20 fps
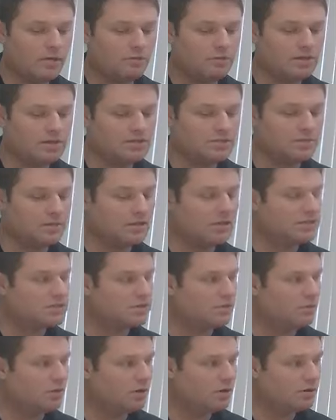with disabilities
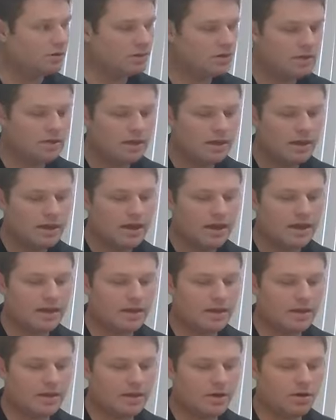to work, and
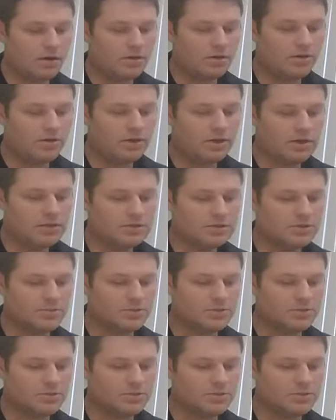it argued against the